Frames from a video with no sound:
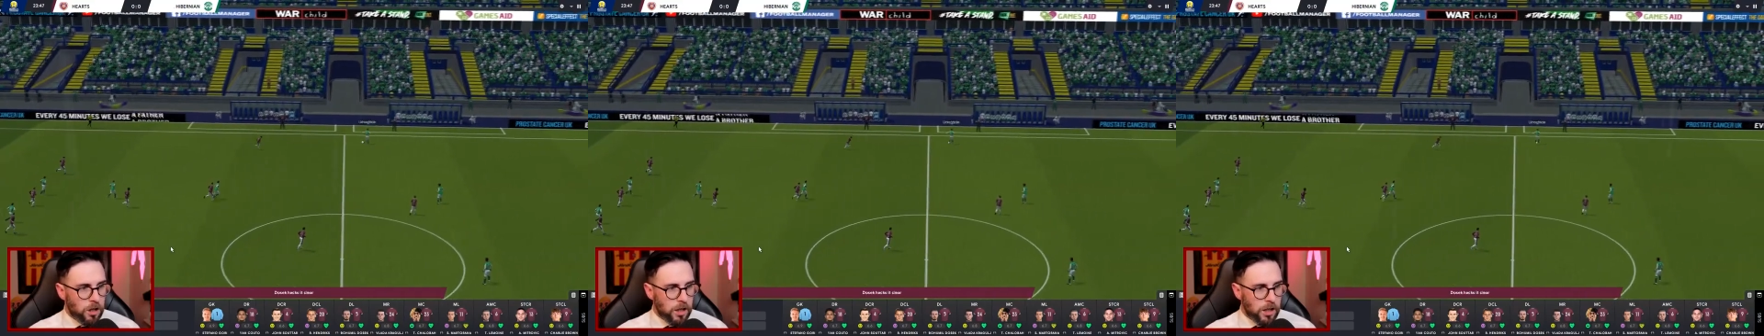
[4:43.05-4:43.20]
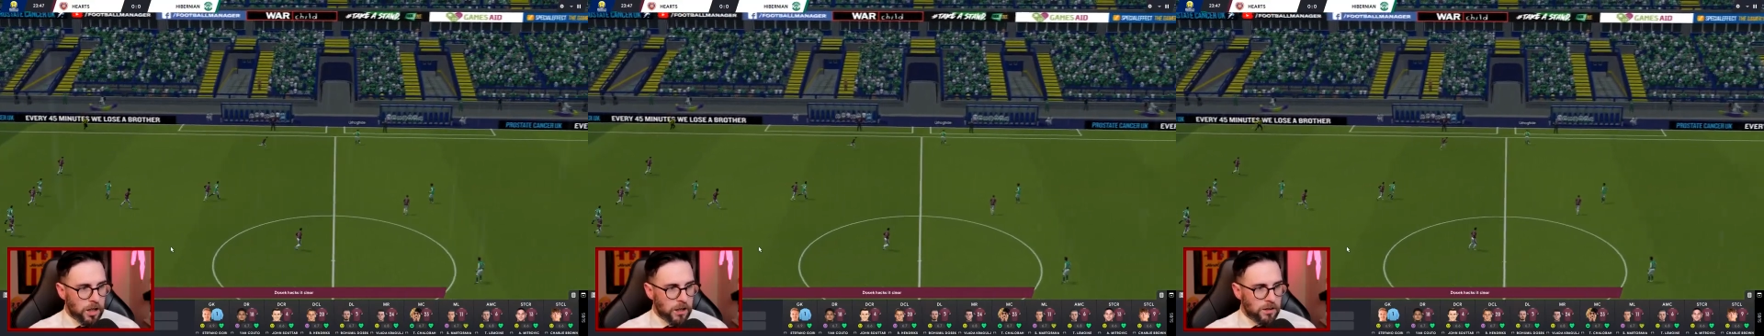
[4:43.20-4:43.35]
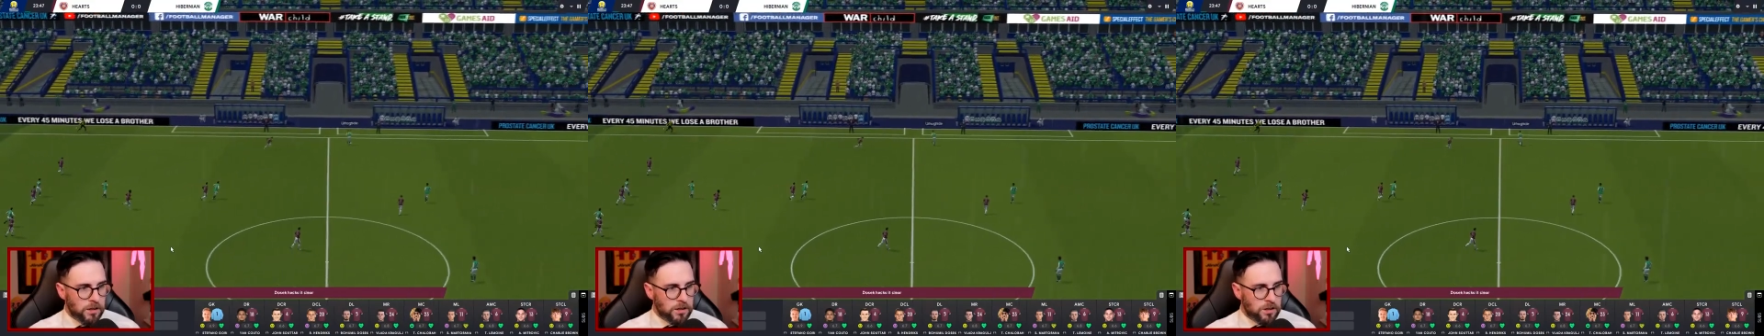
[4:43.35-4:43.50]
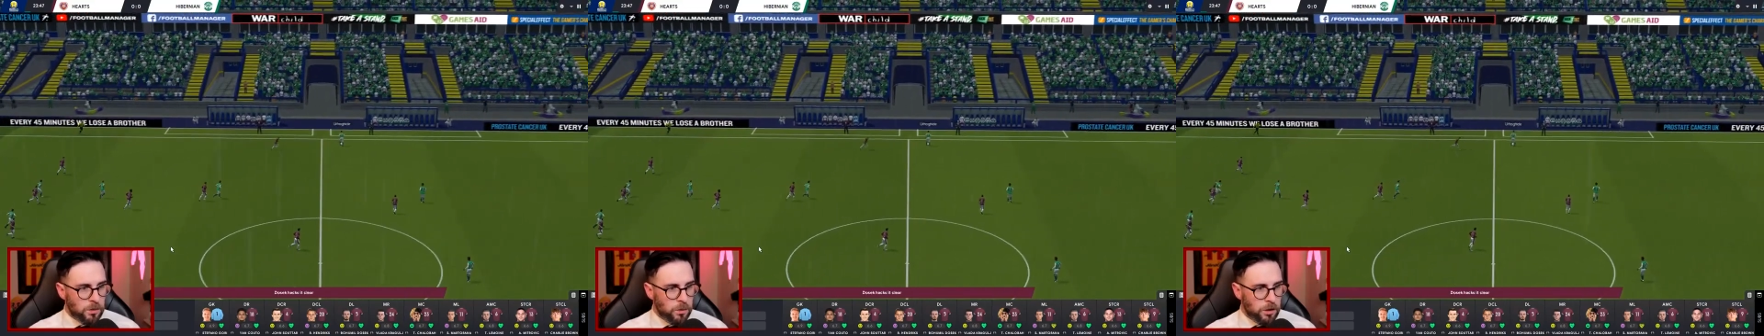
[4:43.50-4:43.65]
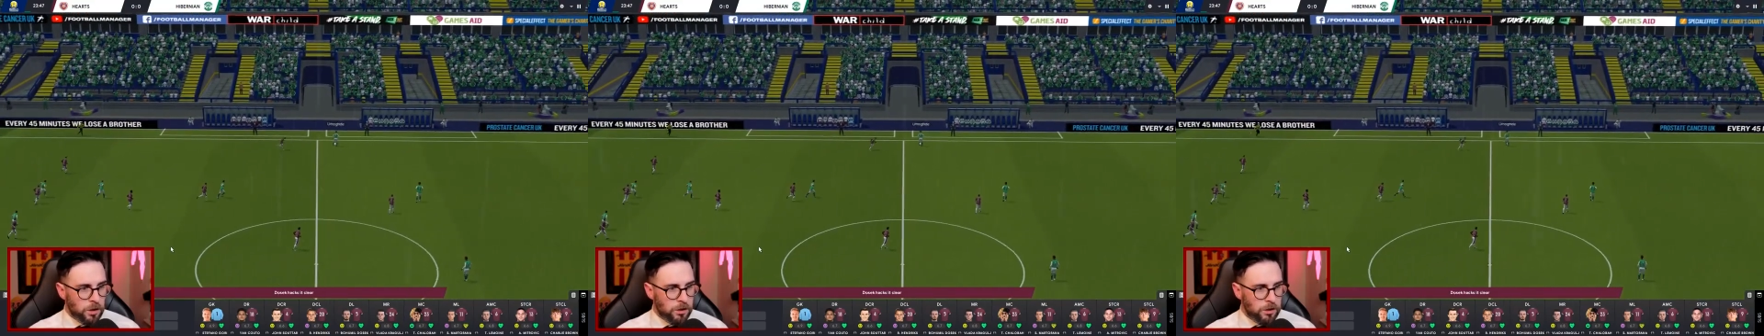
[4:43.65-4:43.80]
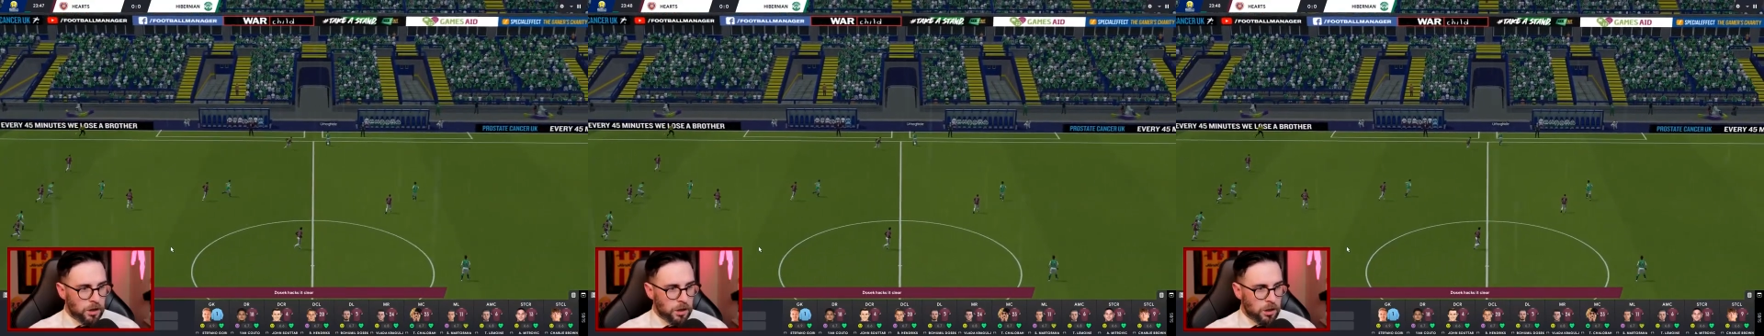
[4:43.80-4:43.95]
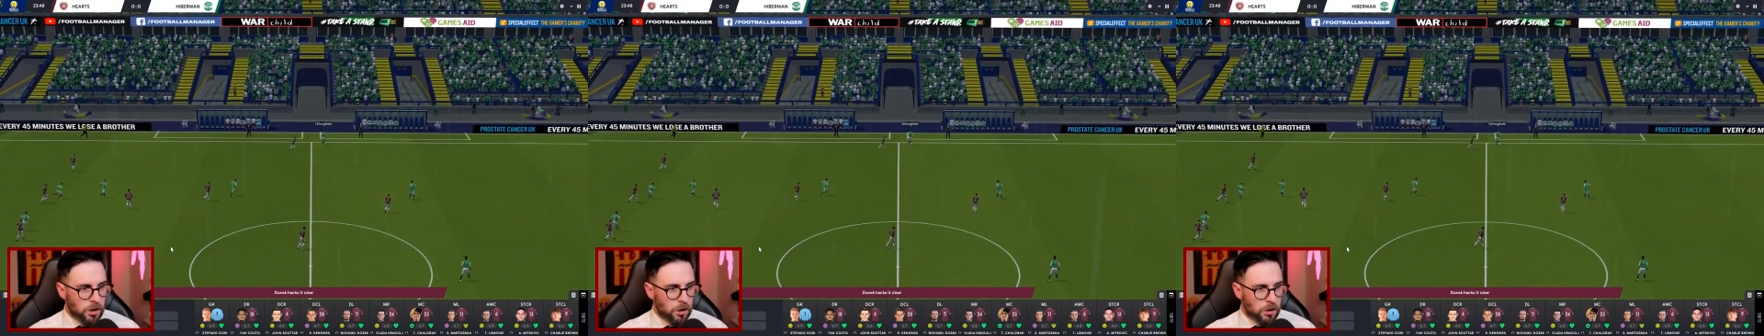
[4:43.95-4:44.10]
clearance. We're
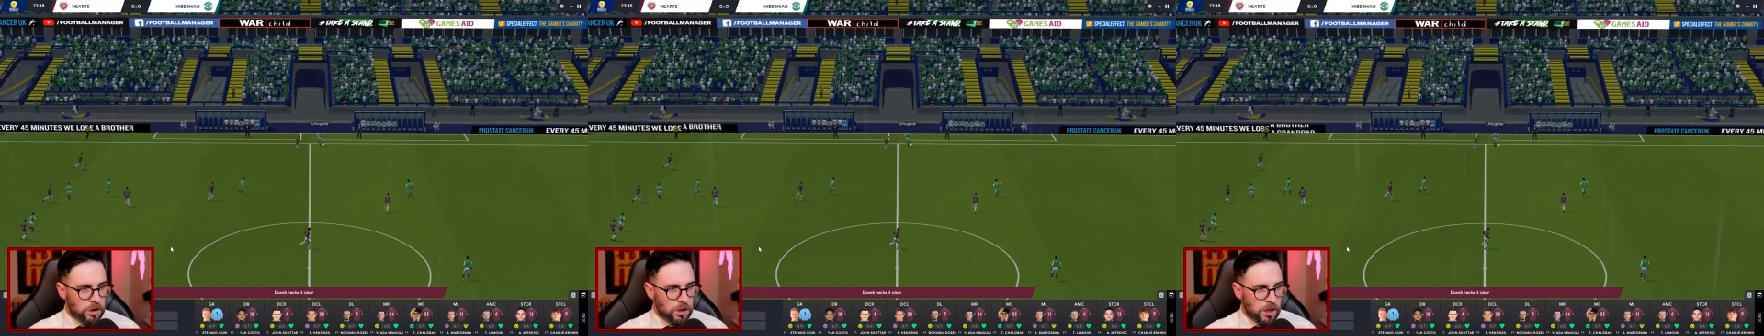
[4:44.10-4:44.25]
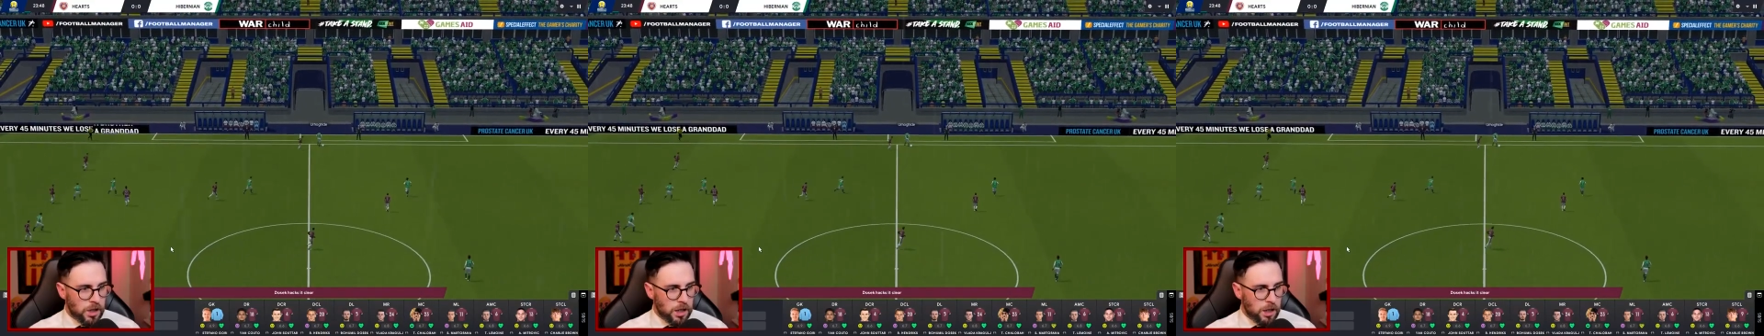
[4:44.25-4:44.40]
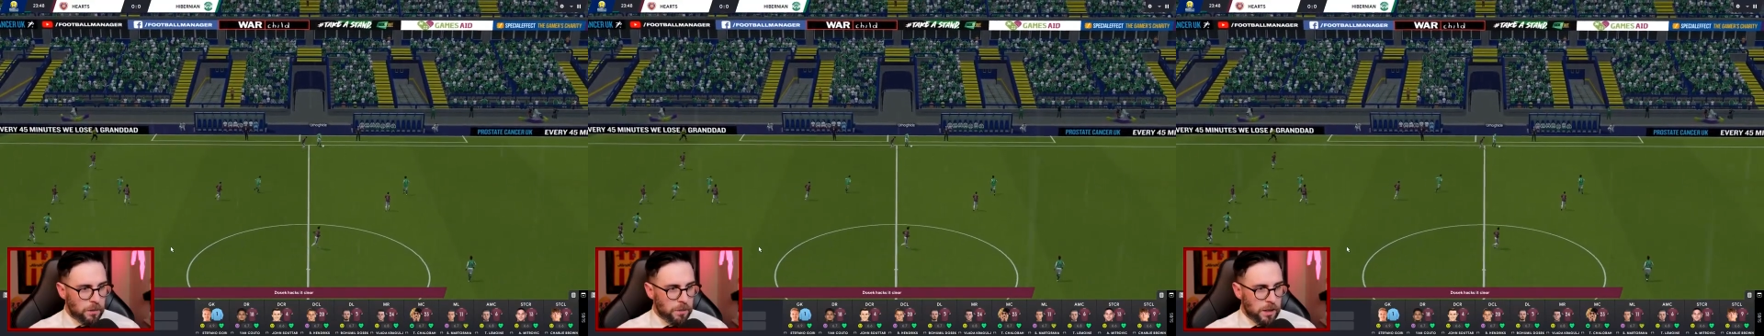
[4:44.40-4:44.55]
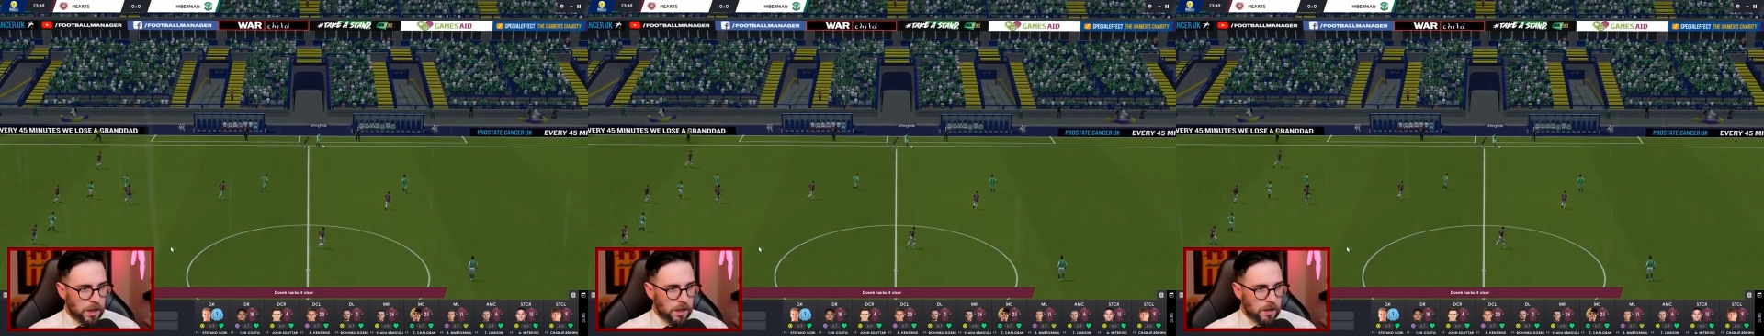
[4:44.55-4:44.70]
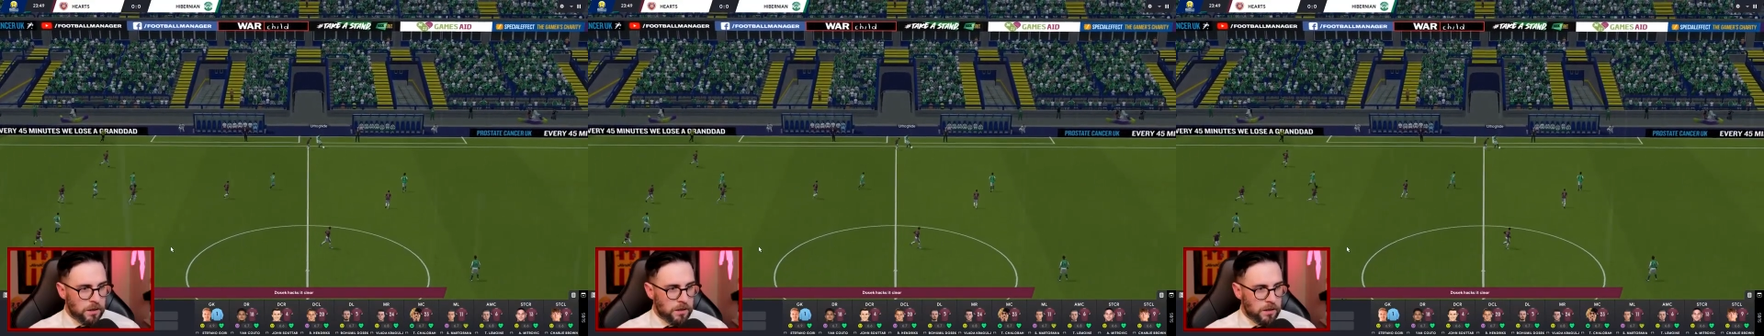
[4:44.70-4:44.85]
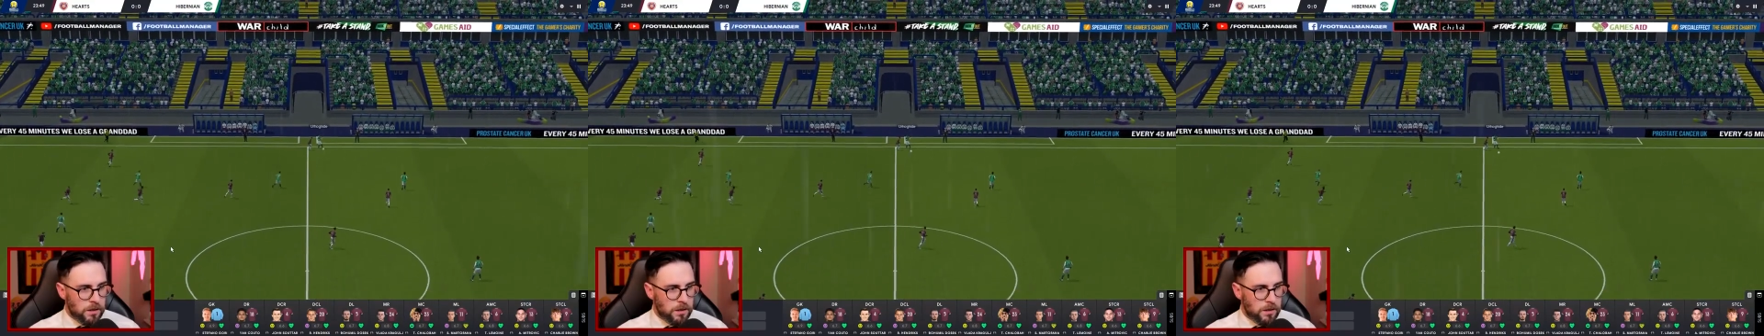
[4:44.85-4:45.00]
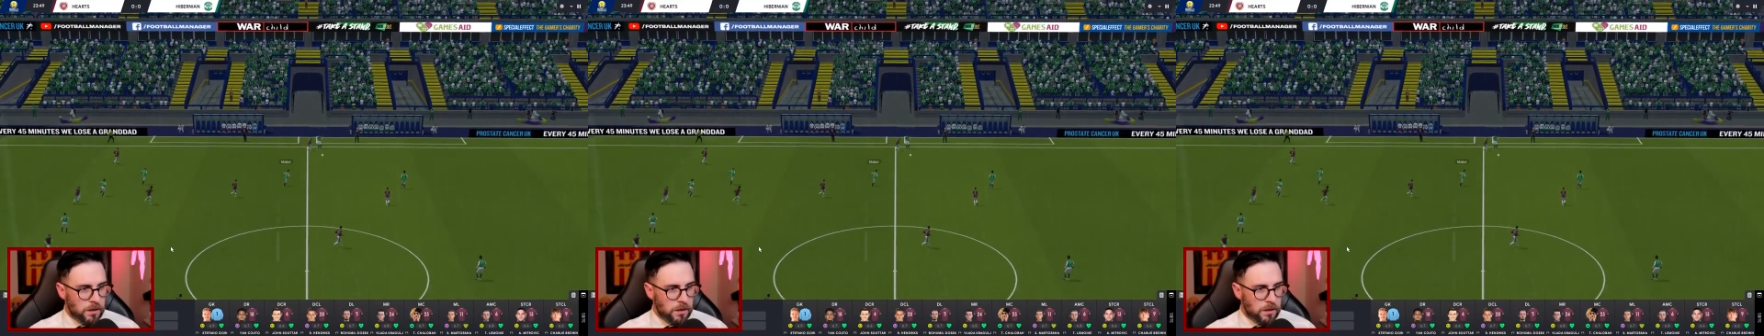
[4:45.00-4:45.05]
under the cosh a little bit.